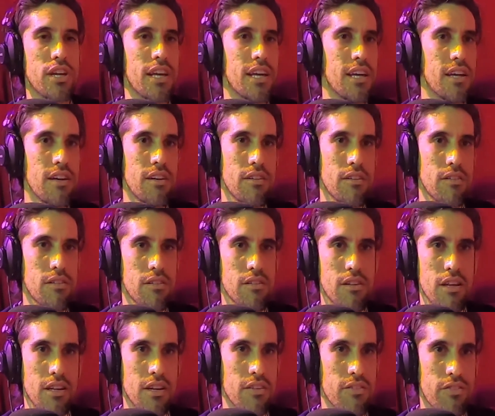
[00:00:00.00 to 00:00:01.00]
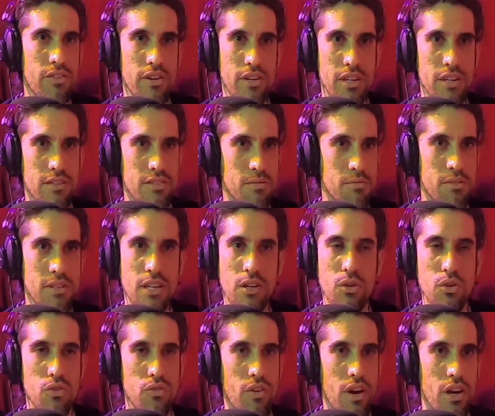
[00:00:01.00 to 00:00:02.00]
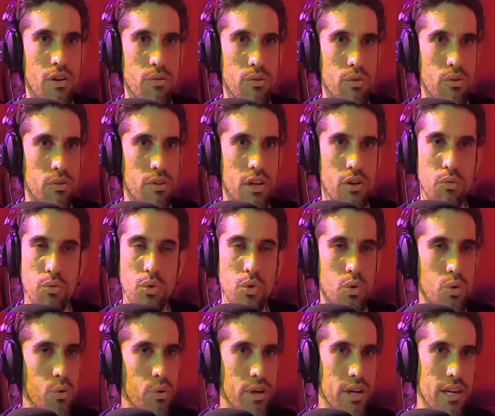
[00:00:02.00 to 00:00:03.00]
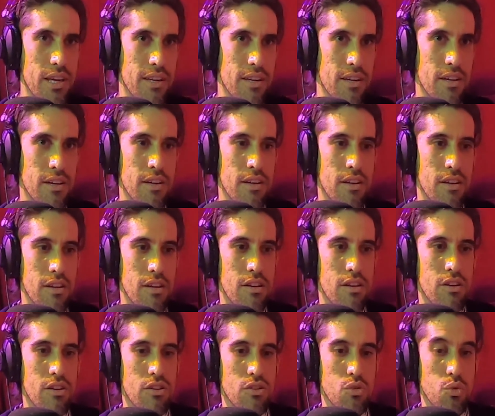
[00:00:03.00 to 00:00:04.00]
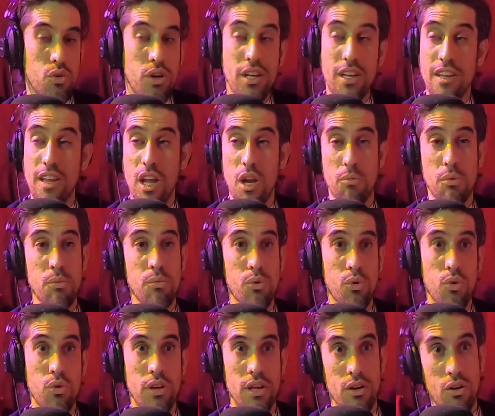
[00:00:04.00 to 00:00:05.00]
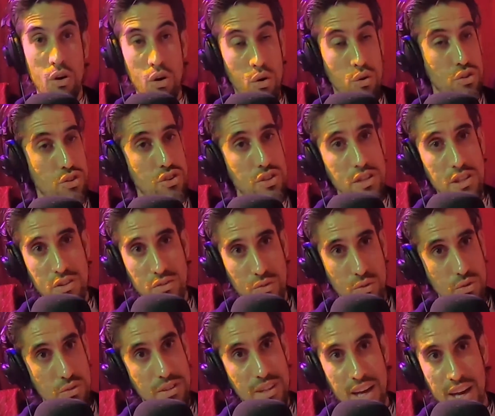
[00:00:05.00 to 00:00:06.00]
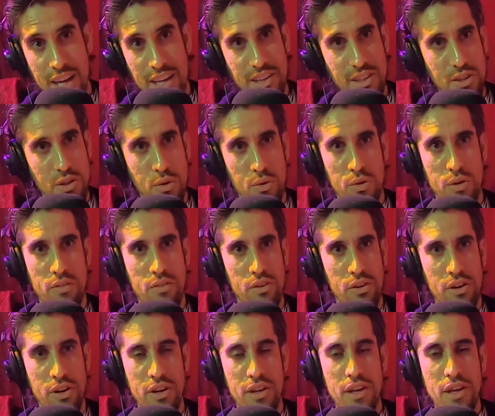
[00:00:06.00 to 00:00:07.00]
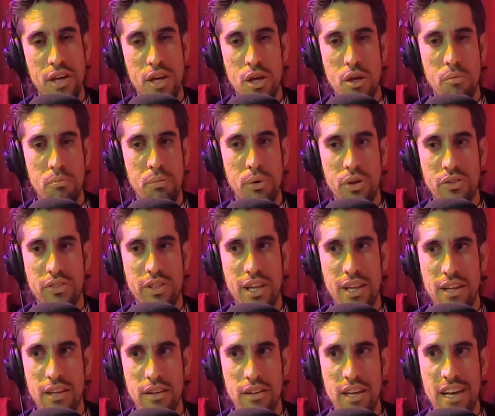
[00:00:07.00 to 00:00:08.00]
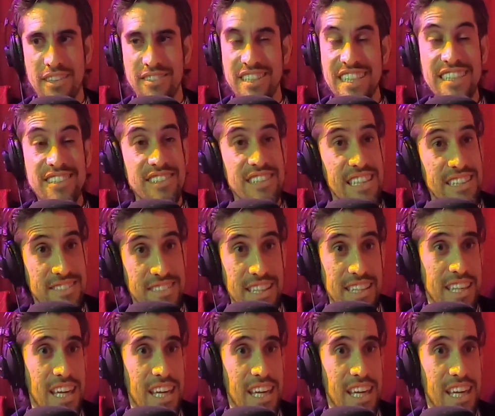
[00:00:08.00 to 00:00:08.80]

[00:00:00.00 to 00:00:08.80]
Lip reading: hit, like a fucking something that goes viral like real quick, you'll get a lot of people who are like, oh shit, this fool's tight, whatever. But then as easily as they